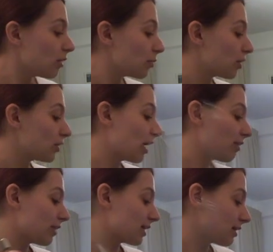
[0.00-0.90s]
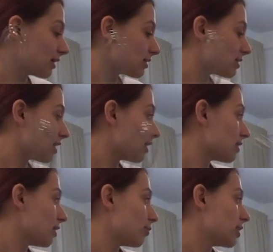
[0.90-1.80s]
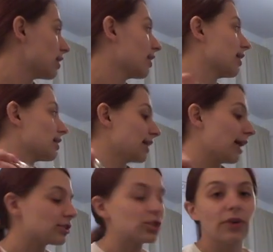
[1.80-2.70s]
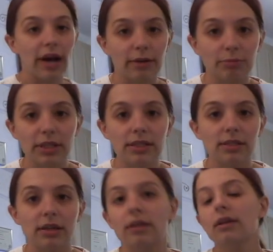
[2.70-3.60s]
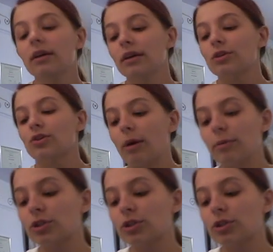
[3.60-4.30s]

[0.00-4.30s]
We only have like this thing that we can like attach to a hand mixer. So I'm gonna